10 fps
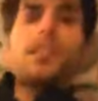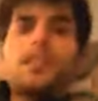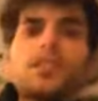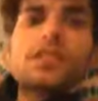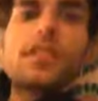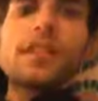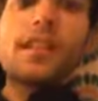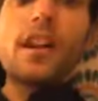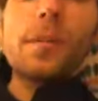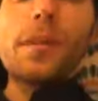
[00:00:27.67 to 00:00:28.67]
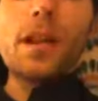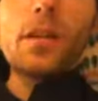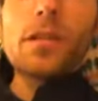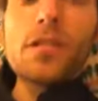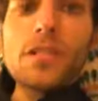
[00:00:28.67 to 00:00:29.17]
Just gonna get a couple
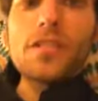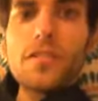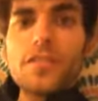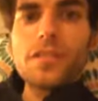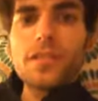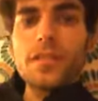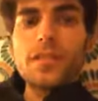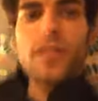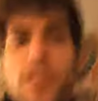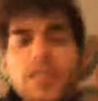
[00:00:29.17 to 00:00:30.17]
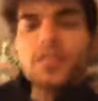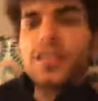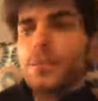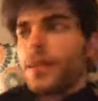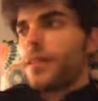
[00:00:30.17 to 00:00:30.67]
hours of
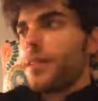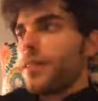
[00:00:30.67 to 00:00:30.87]
sleep in.